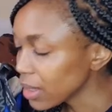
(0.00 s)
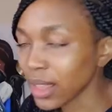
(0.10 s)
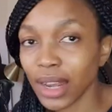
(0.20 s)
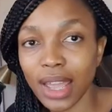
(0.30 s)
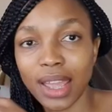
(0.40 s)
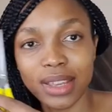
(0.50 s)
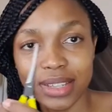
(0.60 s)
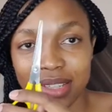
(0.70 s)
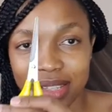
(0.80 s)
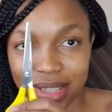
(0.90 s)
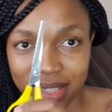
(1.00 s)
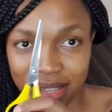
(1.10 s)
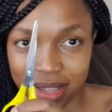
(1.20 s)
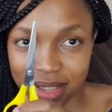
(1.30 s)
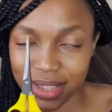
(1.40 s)
And then I had
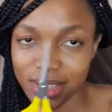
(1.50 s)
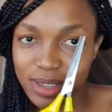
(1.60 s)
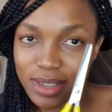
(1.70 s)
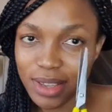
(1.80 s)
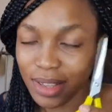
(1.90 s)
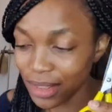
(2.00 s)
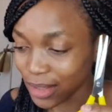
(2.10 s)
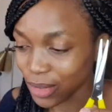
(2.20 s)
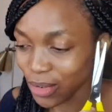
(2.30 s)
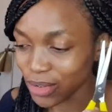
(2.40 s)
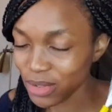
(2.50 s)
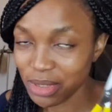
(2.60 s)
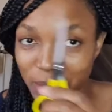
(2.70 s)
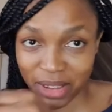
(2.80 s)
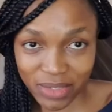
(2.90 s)
scissors. This goes with
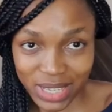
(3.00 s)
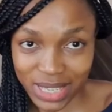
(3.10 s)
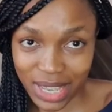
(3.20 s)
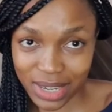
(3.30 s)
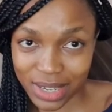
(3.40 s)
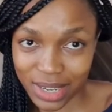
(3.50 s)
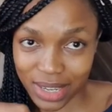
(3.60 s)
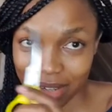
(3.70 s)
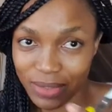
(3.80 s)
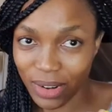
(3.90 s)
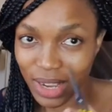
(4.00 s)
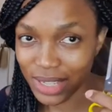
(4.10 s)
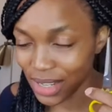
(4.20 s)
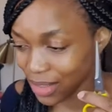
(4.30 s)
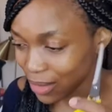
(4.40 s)
my first aid kit for
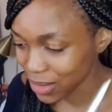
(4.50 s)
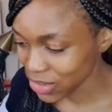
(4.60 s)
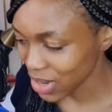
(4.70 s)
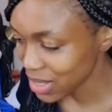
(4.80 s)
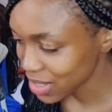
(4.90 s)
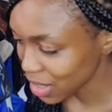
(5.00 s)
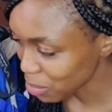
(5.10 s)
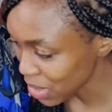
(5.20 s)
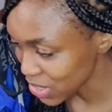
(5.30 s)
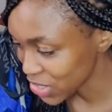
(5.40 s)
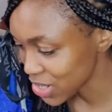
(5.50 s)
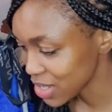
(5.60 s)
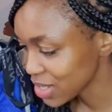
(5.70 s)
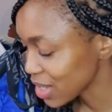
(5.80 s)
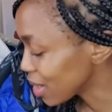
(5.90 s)
cutting those transect
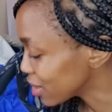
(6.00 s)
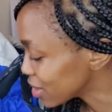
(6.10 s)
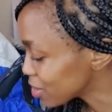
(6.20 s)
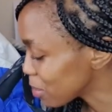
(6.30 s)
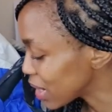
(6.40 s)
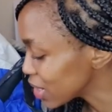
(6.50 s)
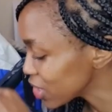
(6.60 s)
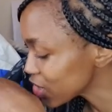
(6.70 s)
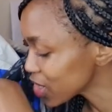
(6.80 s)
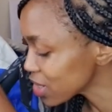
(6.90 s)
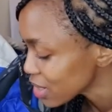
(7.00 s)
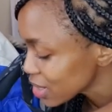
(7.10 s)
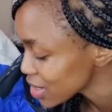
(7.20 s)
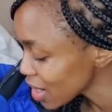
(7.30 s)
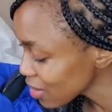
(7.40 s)
patches and bandages and
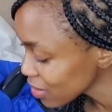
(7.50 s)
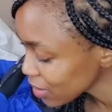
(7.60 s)
stuff.